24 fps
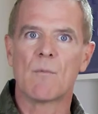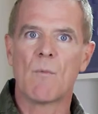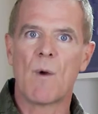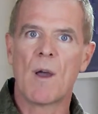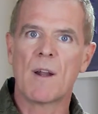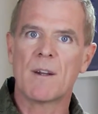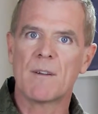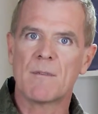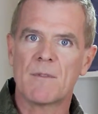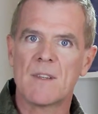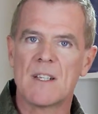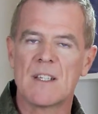
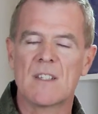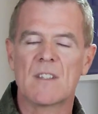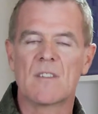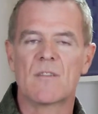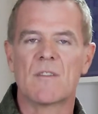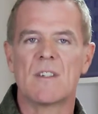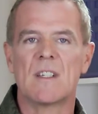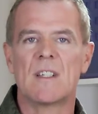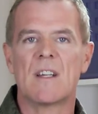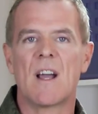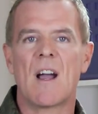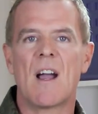one of these
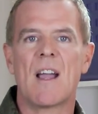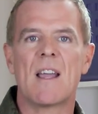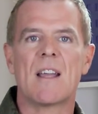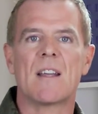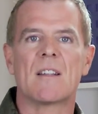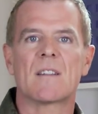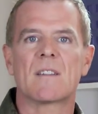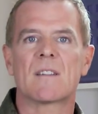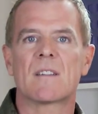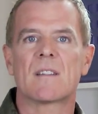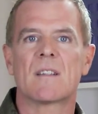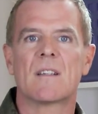three
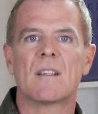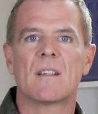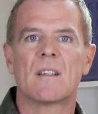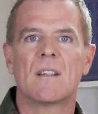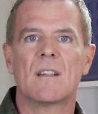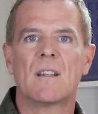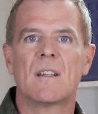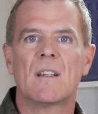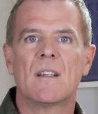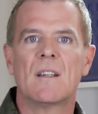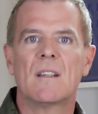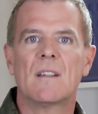diets.
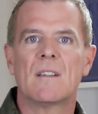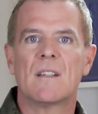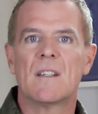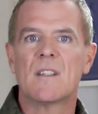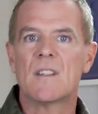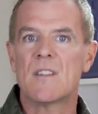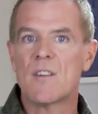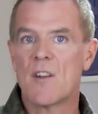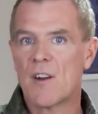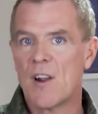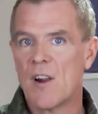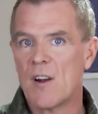
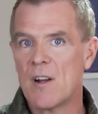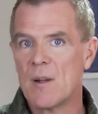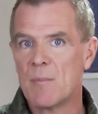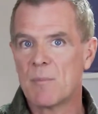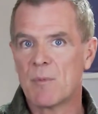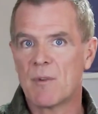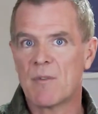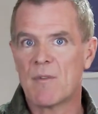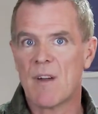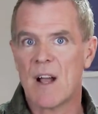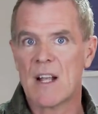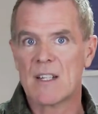This not only
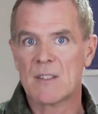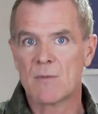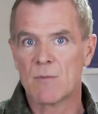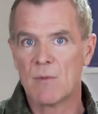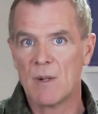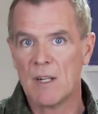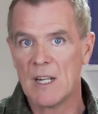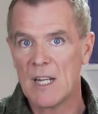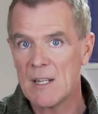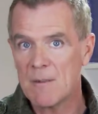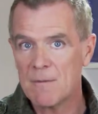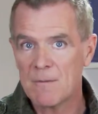provides
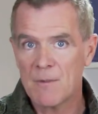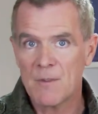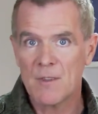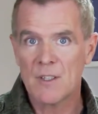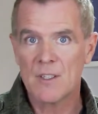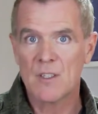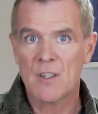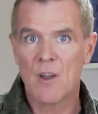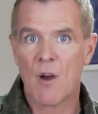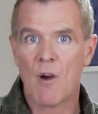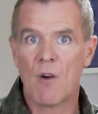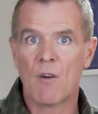relief for the
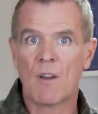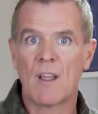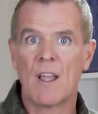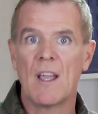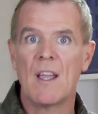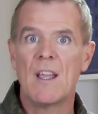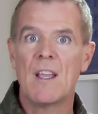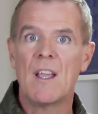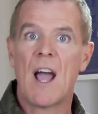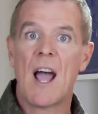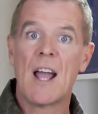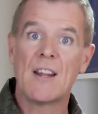dog
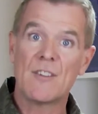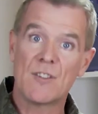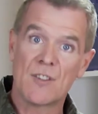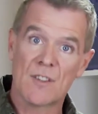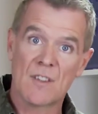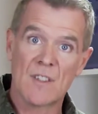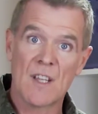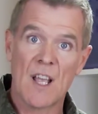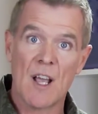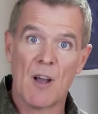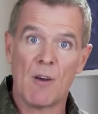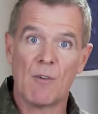and
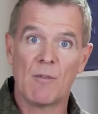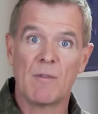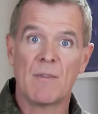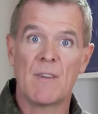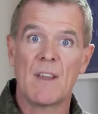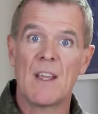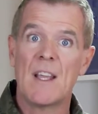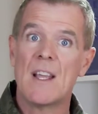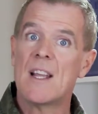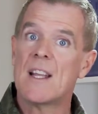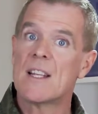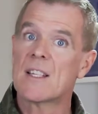yourself,
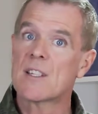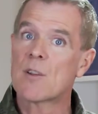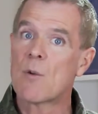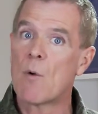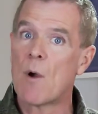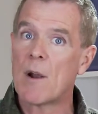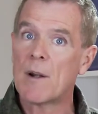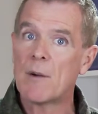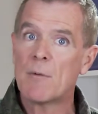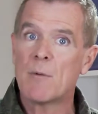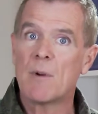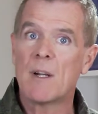it's
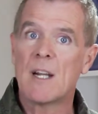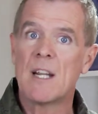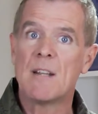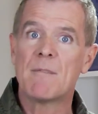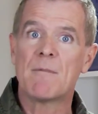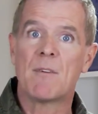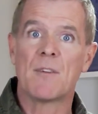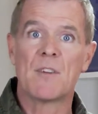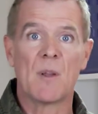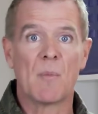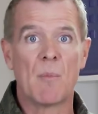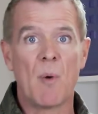quite a
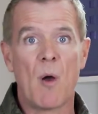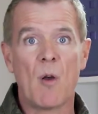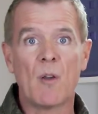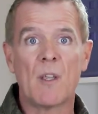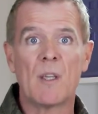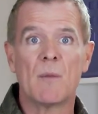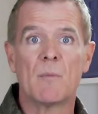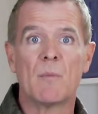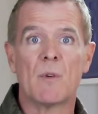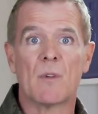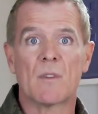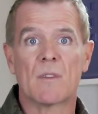relief on your
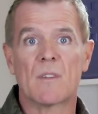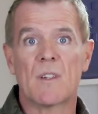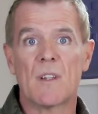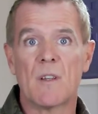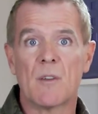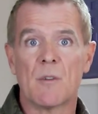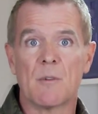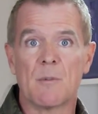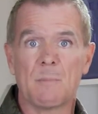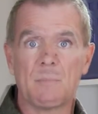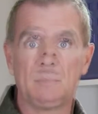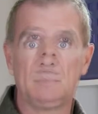pocketbook
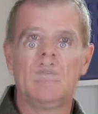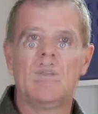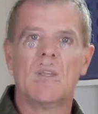too.